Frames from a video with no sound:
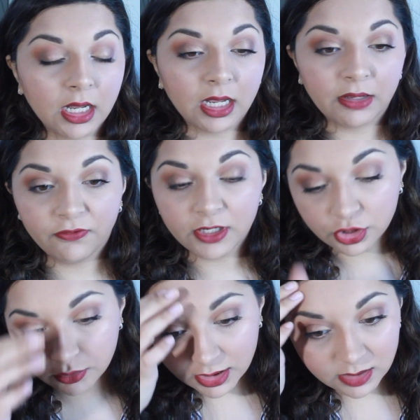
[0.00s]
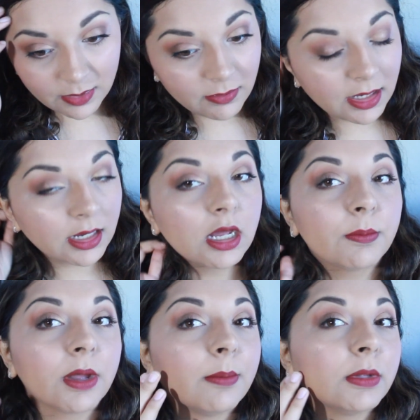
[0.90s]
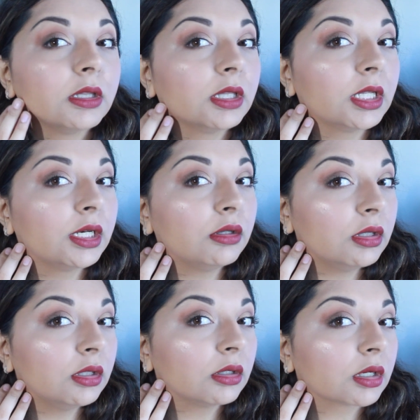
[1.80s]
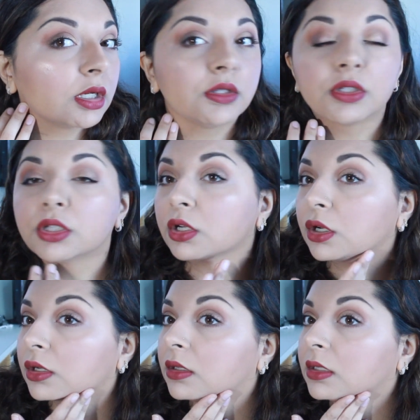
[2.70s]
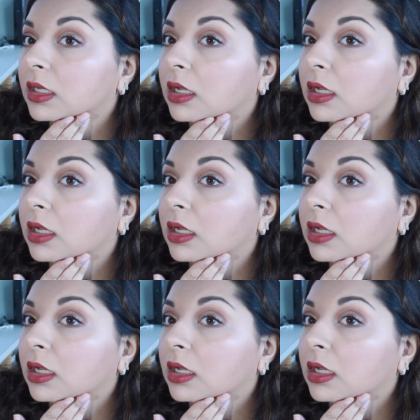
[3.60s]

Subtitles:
I finished the rest of my makeup. I'm a little concerned